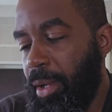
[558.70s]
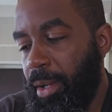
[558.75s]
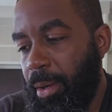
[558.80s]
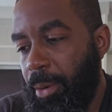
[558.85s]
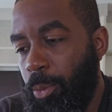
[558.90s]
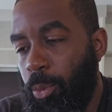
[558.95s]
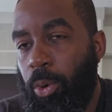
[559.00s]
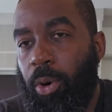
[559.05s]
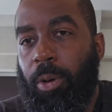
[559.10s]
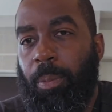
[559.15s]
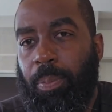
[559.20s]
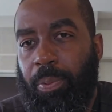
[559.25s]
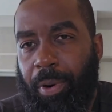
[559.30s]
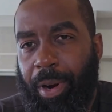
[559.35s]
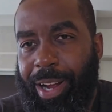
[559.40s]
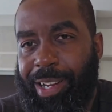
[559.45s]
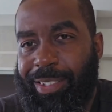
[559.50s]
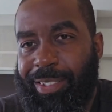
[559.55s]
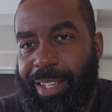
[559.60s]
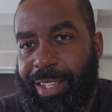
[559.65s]
word
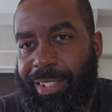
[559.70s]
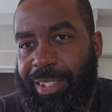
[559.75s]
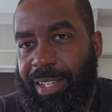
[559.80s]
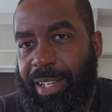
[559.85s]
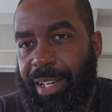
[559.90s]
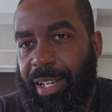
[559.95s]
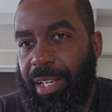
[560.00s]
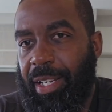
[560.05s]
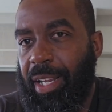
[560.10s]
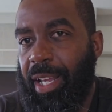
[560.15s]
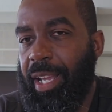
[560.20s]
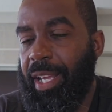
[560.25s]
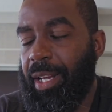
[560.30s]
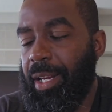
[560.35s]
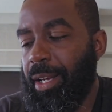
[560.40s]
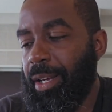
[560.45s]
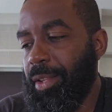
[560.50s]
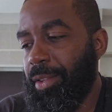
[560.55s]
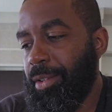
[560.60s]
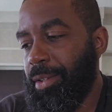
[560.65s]
processing and
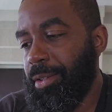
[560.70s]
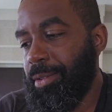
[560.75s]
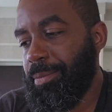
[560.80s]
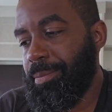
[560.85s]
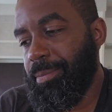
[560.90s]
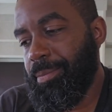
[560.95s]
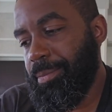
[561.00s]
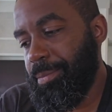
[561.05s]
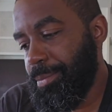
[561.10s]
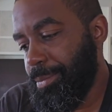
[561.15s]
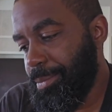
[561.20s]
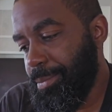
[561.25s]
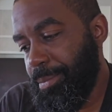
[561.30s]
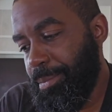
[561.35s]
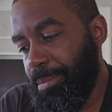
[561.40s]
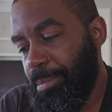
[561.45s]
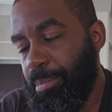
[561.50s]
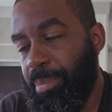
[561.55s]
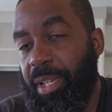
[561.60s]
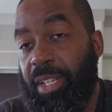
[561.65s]
other
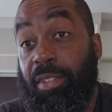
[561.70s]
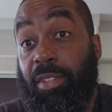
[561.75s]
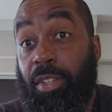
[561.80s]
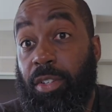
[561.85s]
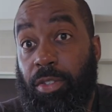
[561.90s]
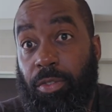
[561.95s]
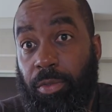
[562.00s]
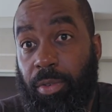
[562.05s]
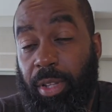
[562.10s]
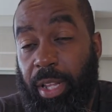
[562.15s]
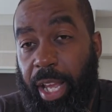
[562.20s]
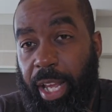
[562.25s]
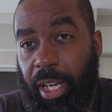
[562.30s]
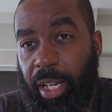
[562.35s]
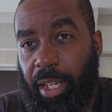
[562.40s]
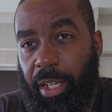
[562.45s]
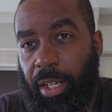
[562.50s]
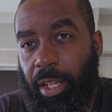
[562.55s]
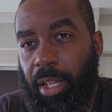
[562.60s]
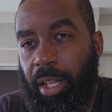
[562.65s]
business
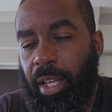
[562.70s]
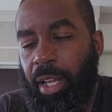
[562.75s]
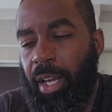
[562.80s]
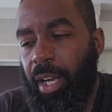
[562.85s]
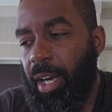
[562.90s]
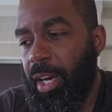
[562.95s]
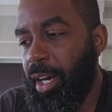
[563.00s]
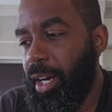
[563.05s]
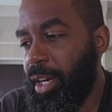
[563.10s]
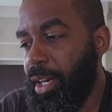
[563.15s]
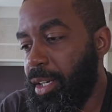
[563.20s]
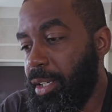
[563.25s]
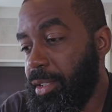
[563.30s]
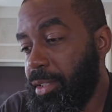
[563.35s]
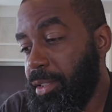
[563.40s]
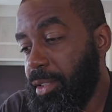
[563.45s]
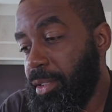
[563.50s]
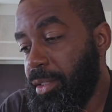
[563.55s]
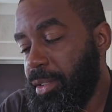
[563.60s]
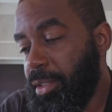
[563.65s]
related uh,
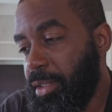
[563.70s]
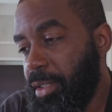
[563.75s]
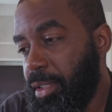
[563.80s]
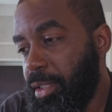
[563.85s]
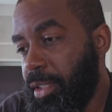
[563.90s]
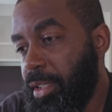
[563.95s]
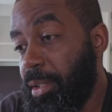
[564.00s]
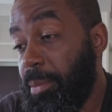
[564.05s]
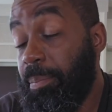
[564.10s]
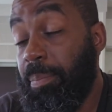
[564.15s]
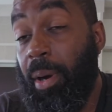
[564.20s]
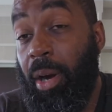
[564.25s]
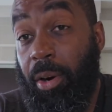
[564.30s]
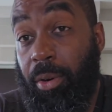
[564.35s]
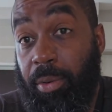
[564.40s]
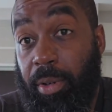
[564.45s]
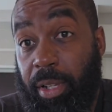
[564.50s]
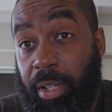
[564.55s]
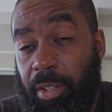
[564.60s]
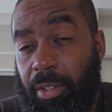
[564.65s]

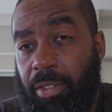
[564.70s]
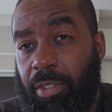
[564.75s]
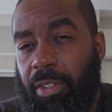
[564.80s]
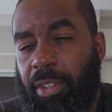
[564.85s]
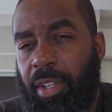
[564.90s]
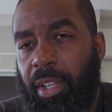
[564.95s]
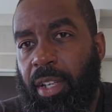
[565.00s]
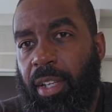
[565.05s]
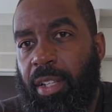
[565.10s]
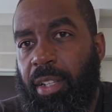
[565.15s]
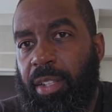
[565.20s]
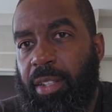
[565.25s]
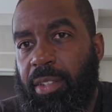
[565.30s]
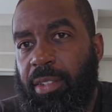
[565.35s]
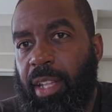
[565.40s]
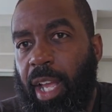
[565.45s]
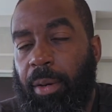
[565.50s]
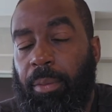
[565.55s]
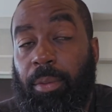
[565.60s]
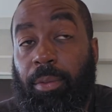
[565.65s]
components
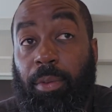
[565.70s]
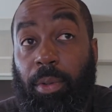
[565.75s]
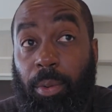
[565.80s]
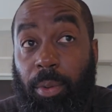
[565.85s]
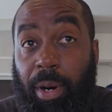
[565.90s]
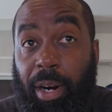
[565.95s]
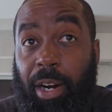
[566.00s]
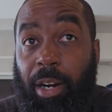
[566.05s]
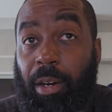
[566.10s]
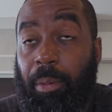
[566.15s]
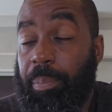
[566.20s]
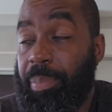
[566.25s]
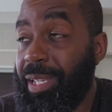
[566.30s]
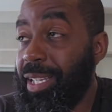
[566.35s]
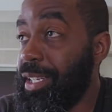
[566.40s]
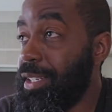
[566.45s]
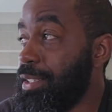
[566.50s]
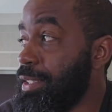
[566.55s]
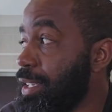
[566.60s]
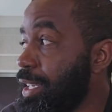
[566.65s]
that would require a
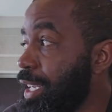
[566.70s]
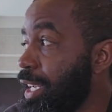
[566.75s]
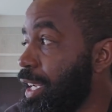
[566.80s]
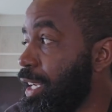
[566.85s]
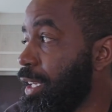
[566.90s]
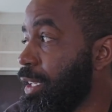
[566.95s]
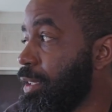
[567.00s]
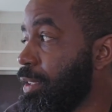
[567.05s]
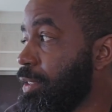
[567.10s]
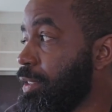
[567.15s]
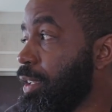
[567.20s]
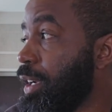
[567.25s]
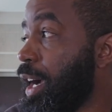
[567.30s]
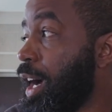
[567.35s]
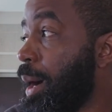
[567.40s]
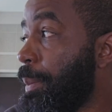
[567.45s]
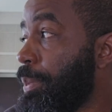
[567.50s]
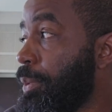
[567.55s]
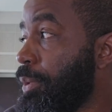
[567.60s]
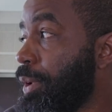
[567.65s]
PC to
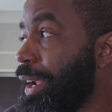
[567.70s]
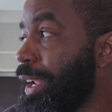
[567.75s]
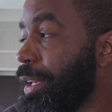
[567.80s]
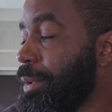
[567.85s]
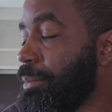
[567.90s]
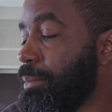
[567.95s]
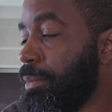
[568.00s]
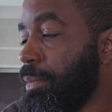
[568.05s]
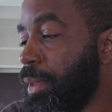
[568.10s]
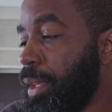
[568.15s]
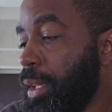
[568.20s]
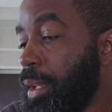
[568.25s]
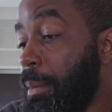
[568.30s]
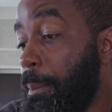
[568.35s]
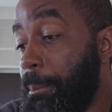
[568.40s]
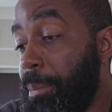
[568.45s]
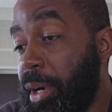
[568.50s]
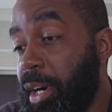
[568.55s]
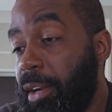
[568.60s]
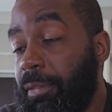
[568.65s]
operate.
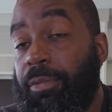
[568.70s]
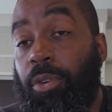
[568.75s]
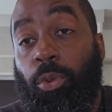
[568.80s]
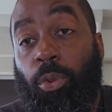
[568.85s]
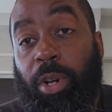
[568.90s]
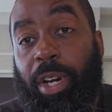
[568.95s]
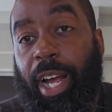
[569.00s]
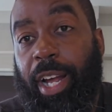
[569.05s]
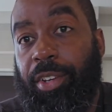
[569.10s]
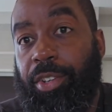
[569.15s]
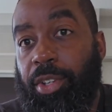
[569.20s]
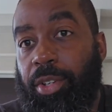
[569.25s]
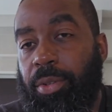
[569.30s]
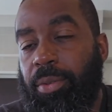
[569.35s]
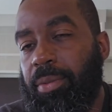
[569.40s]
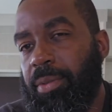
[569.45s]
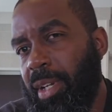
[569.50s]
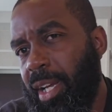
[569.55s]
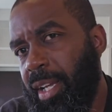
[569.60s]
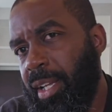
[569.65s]
But for what I
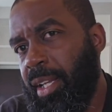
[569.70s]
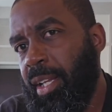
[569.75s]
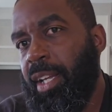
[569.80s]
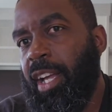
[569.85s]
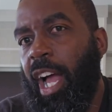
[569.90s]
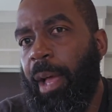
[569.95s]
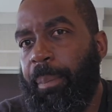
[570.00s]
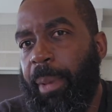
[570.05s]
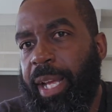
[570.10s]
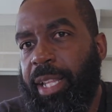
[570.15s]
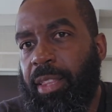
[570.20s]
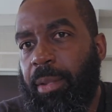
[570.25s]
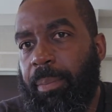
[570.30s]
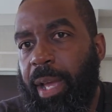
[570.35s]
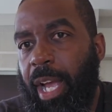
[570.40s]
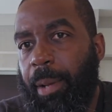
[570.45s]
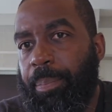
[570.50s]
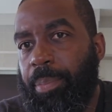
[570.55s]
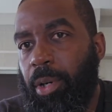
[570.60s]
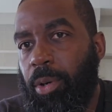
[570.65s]
do, I make the
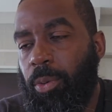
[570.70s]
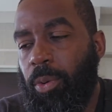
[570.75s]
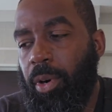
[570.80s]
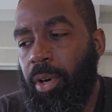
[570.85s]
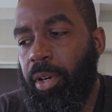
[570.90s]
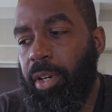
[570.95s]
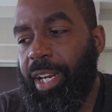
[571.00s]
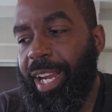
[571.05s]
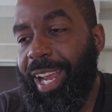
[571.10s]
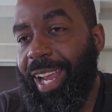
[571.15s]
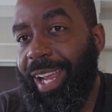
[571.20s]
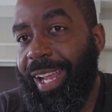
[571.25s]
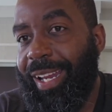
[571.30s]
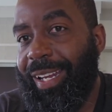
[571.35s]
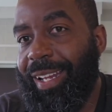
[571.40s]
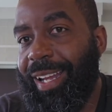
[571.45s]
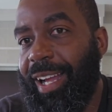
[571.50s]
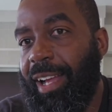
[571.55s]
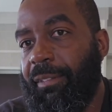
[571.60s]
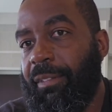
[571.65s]
MacBook work and
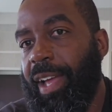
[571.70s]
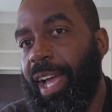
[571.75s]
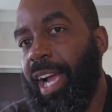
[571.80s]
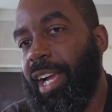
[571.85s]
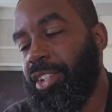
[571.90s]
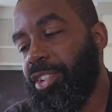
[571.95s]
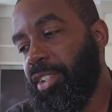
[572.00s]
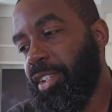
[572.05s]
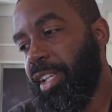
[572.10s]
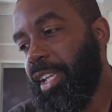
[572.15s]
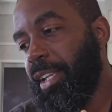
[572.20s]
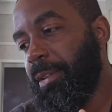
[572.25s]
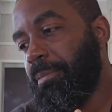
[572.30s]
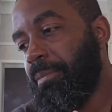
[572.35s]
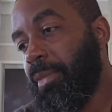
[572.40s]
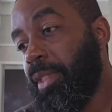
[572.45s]
I've actually